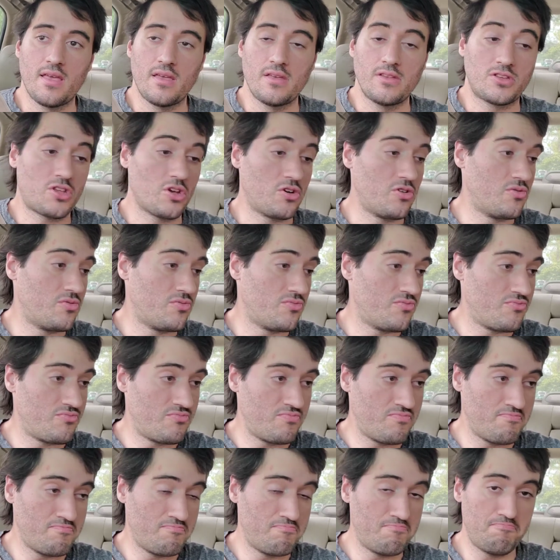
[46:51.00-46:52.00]
so
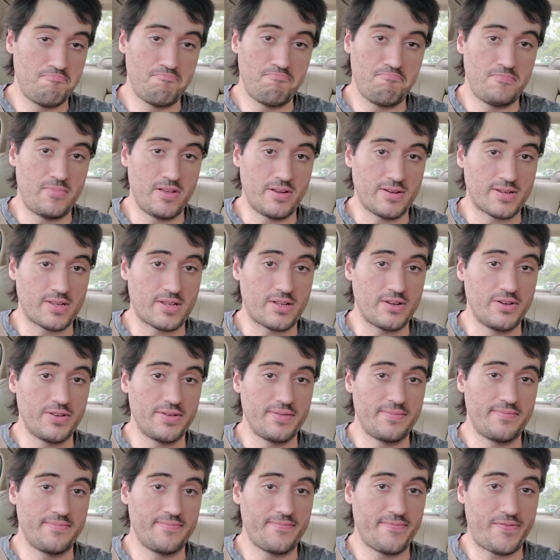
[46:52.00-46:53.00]
there's
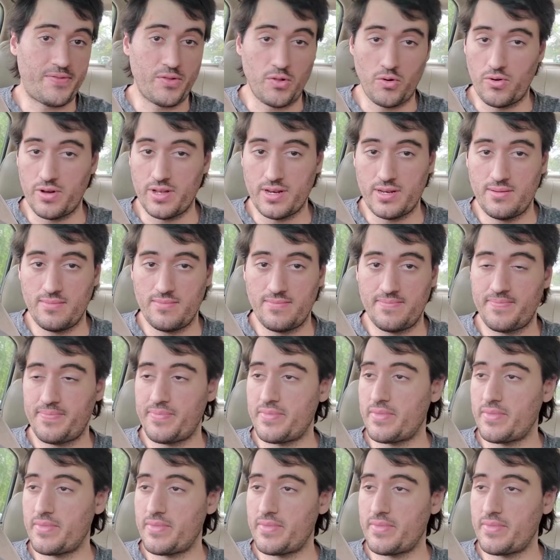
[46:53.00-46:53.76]
good fluid.